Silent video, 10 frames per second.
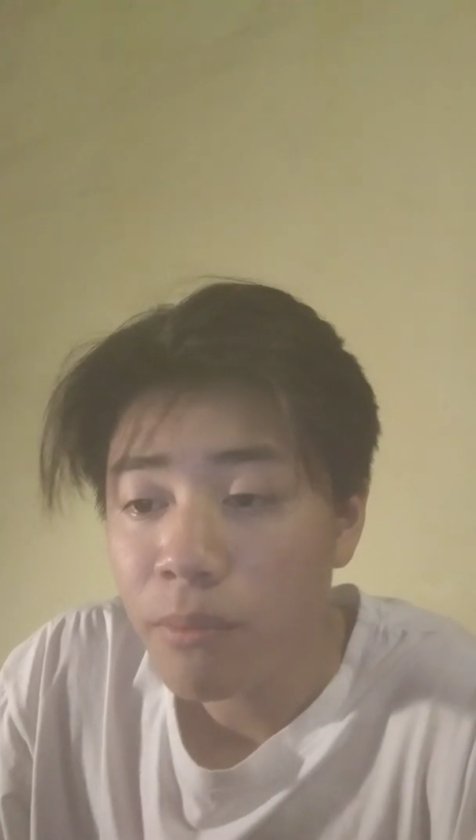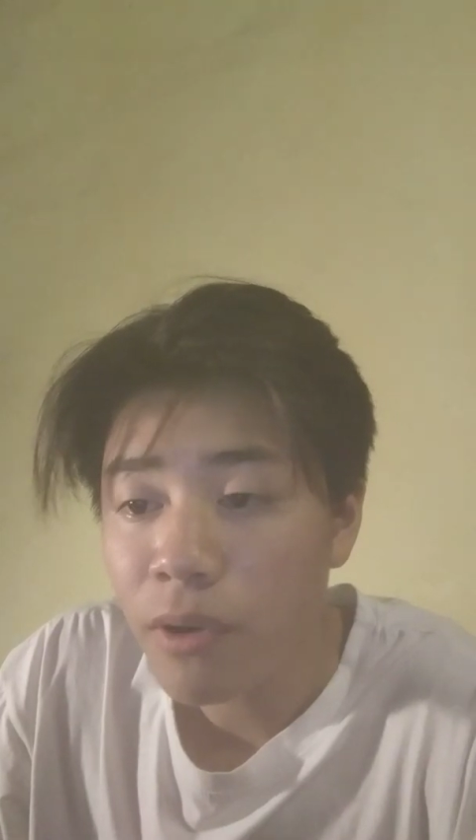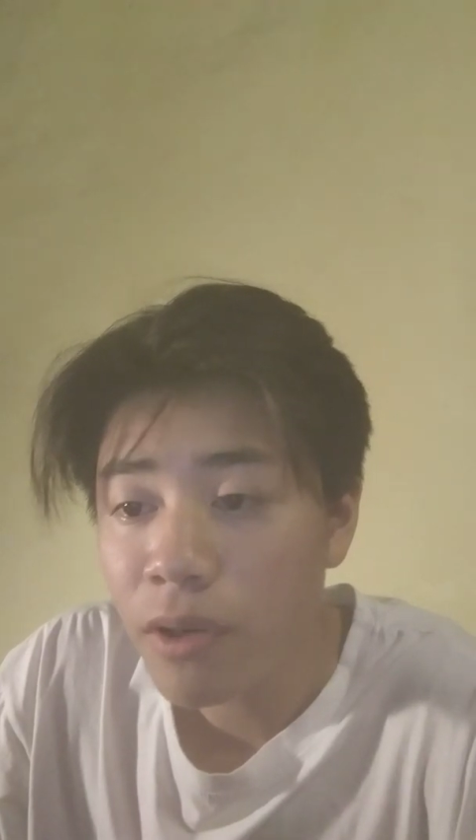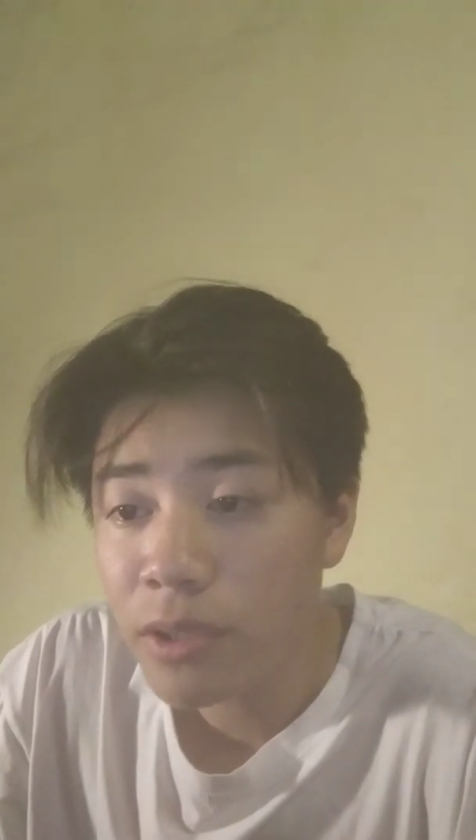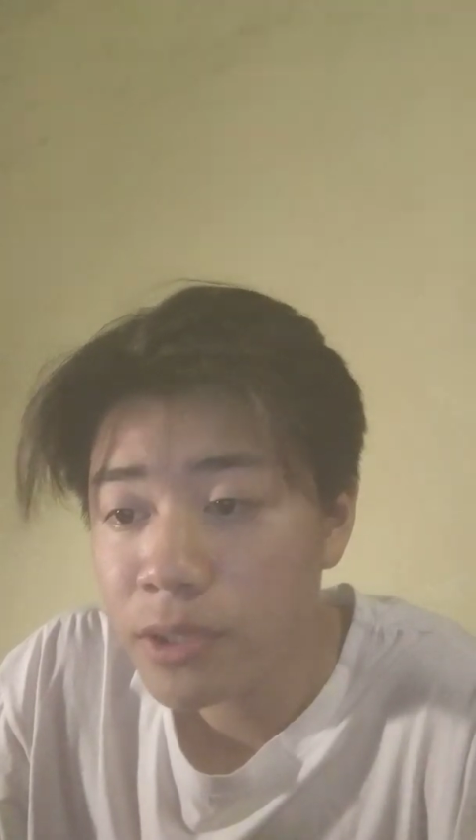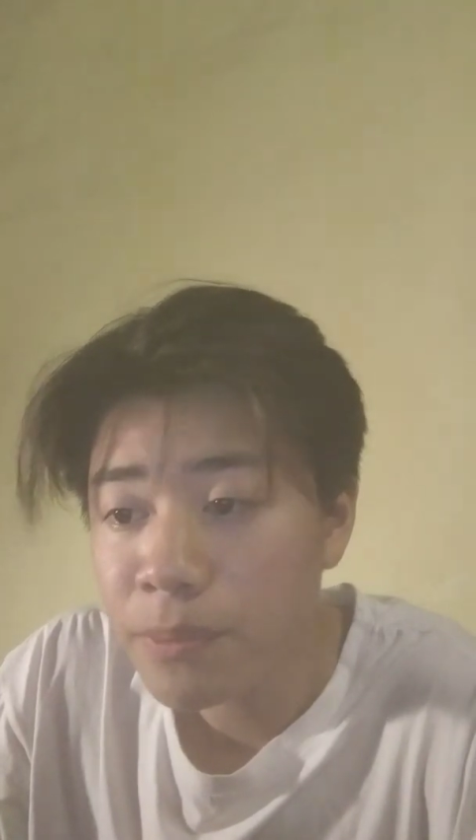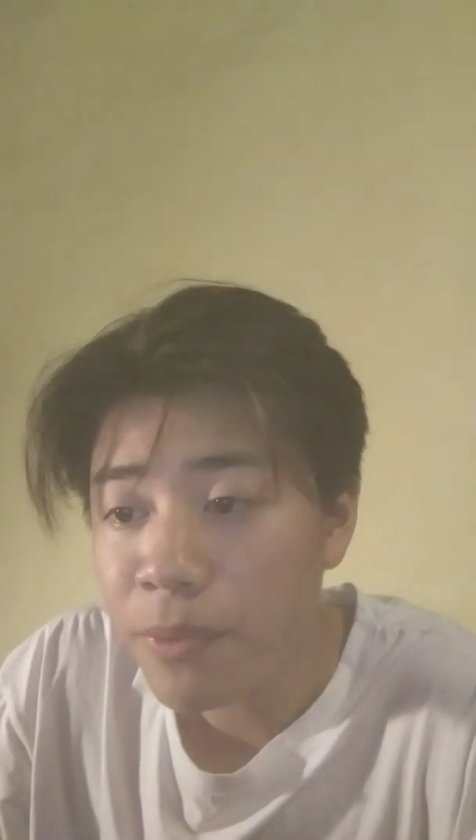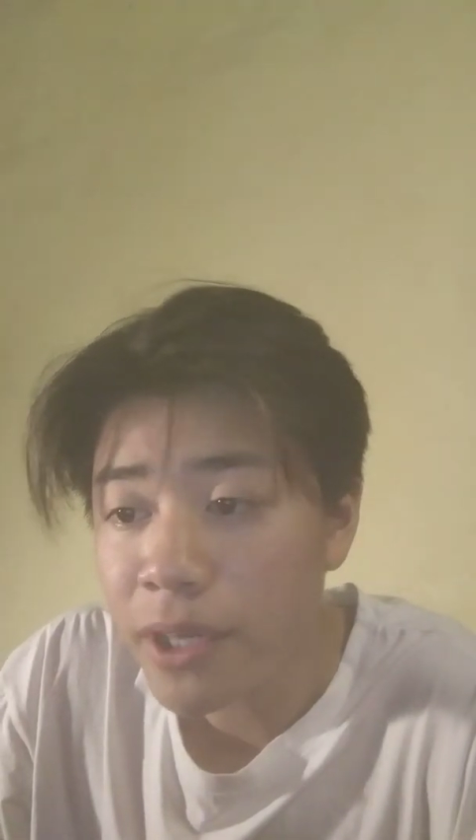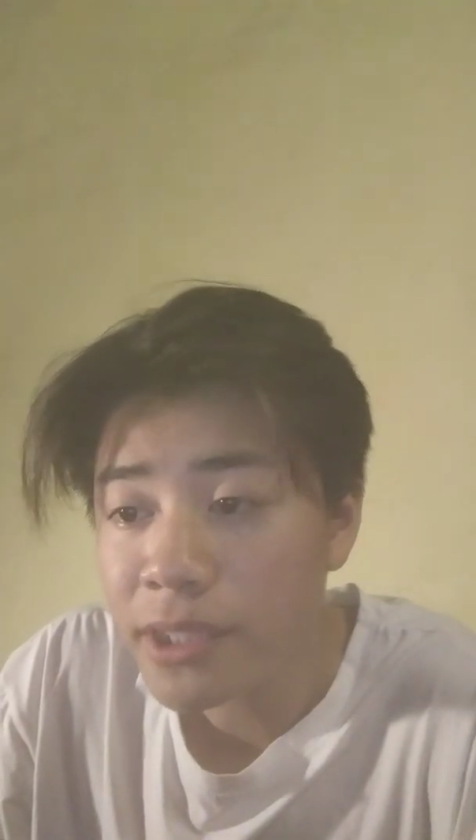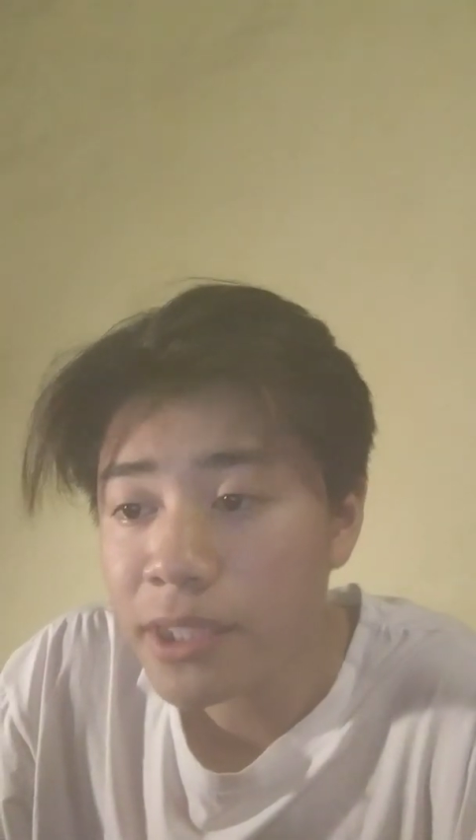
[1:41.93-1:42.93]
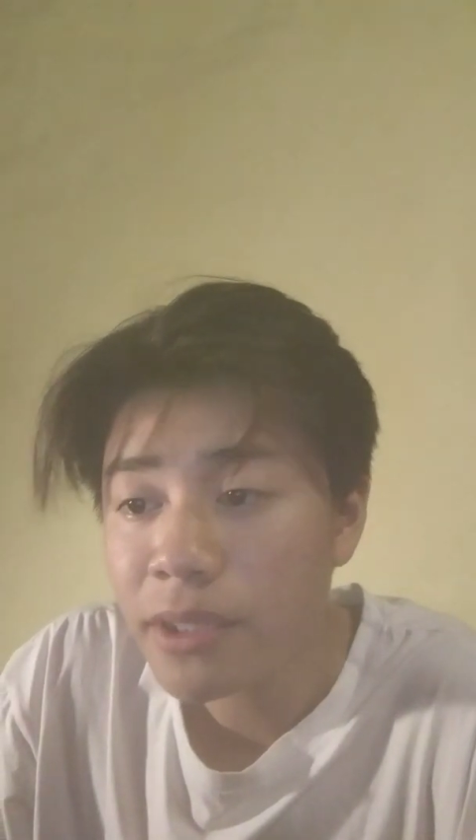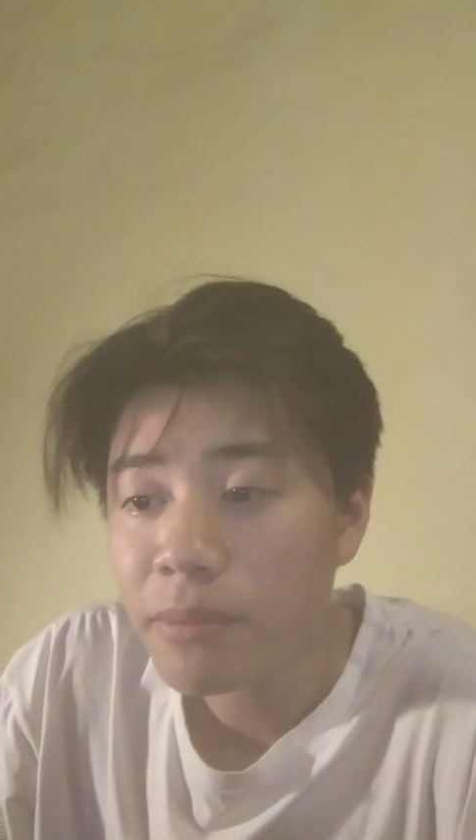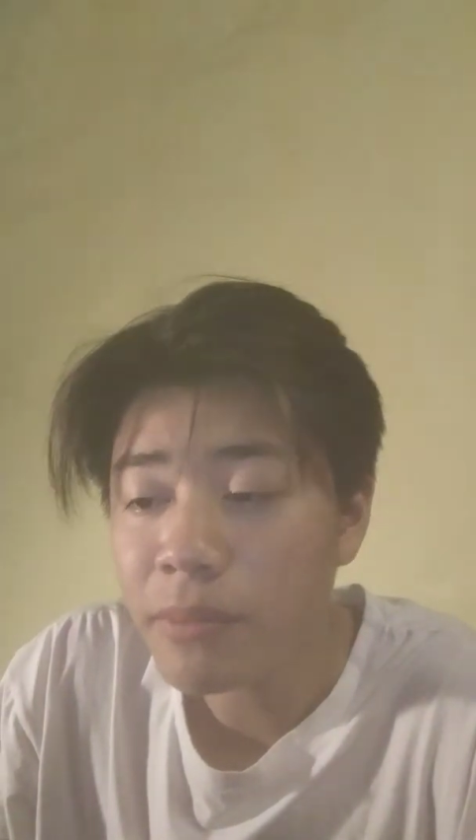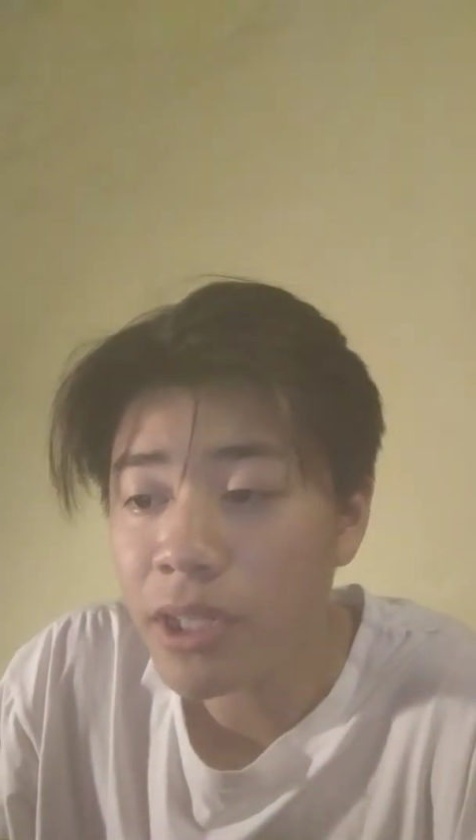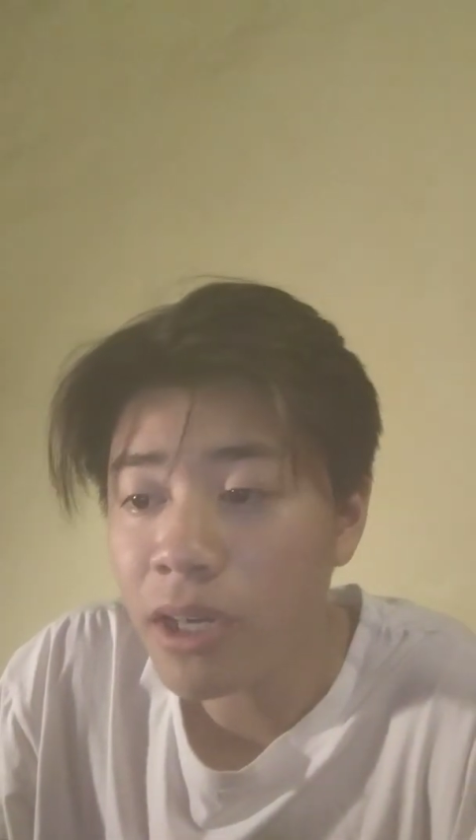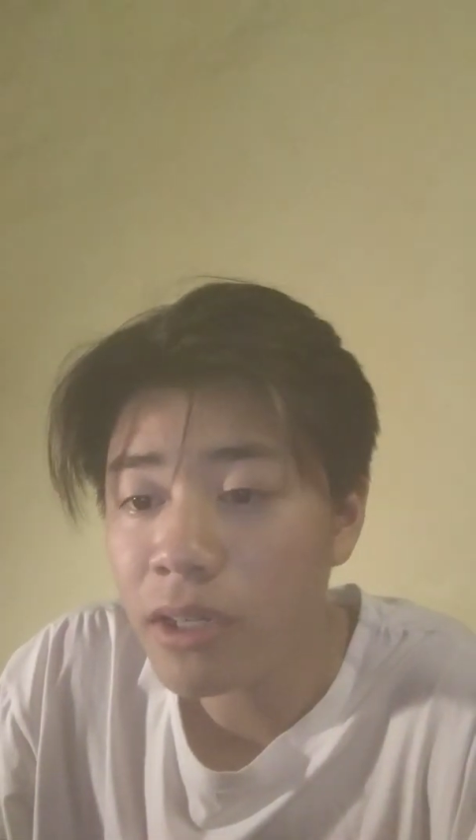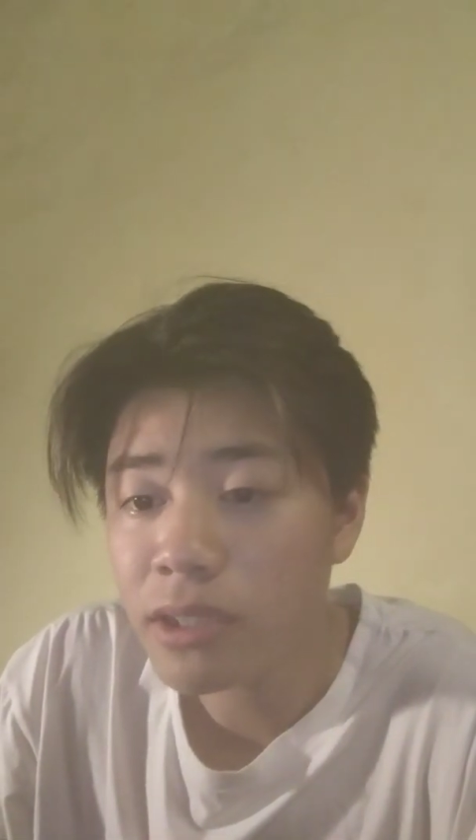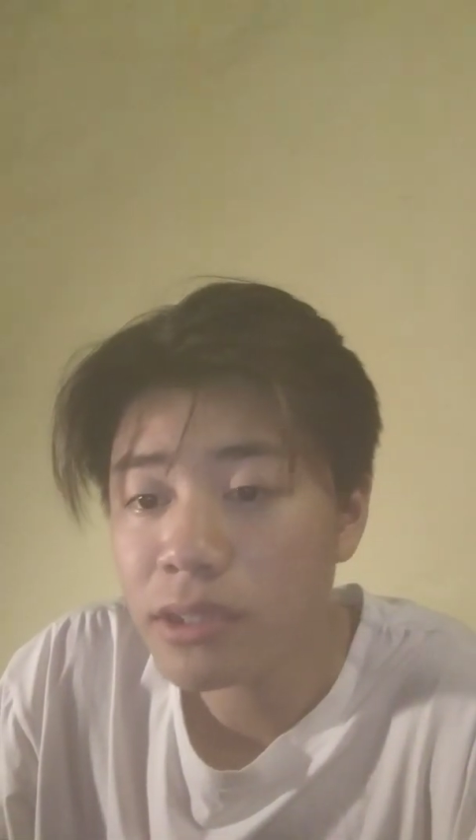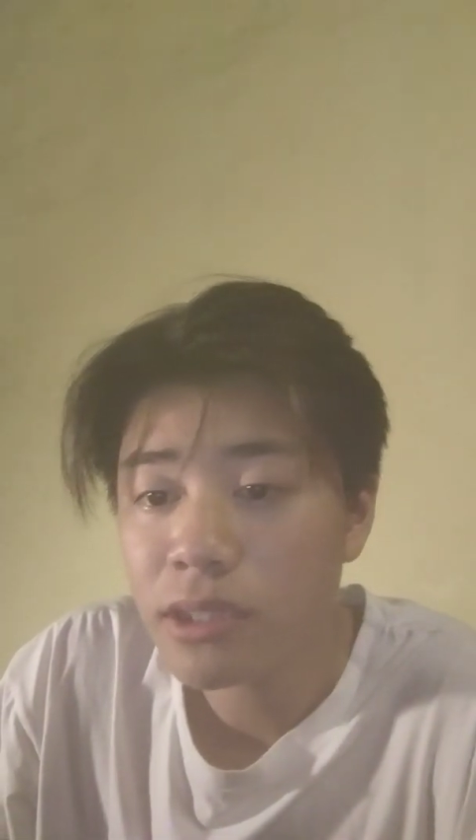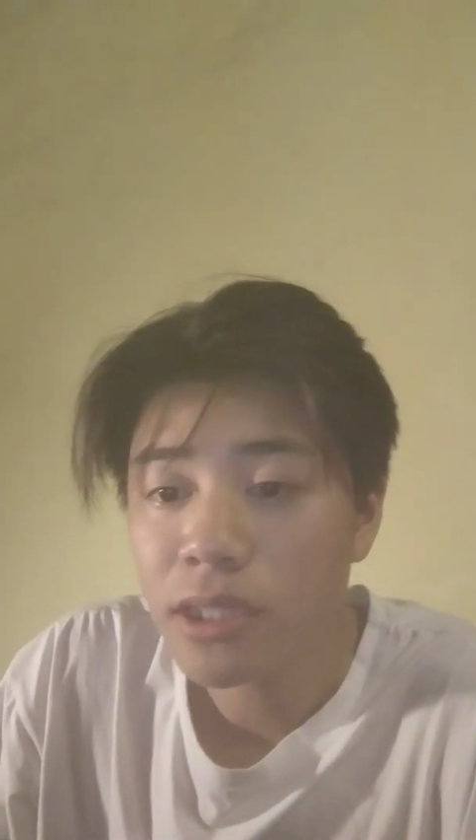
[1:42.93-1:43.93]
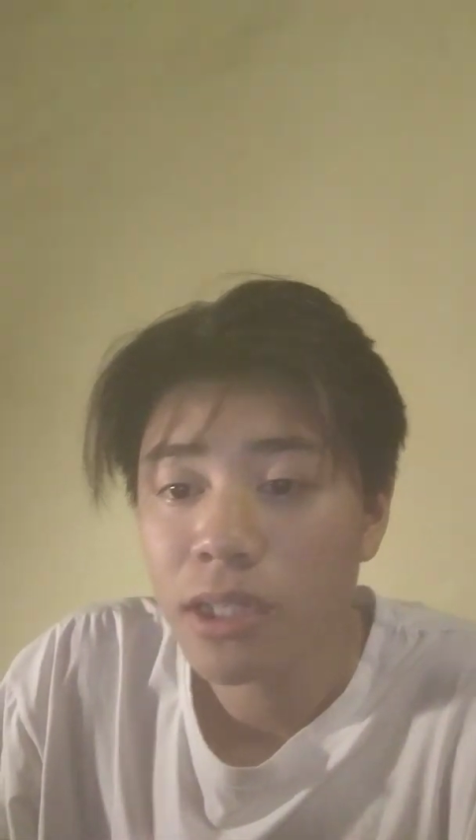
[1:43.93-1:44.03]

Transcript: more surprising because,